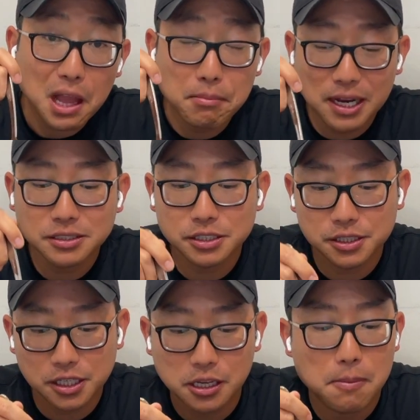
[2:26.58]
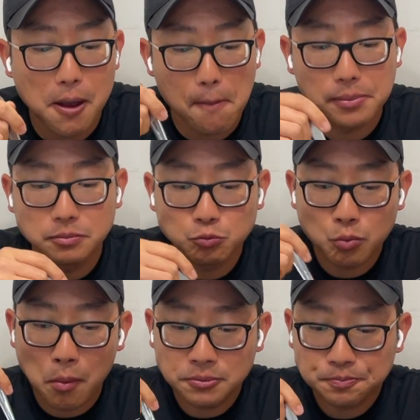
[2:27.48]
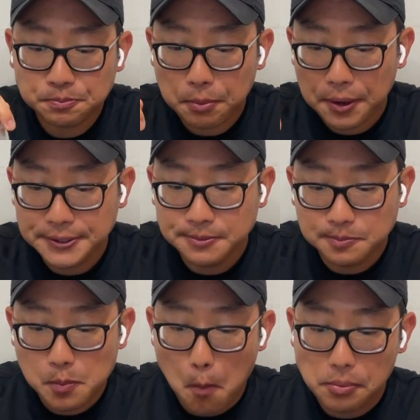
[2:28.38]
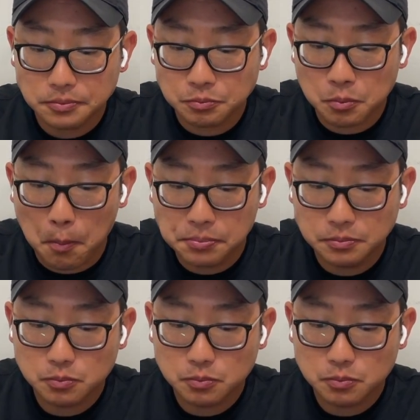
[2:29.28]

actually thinking about, you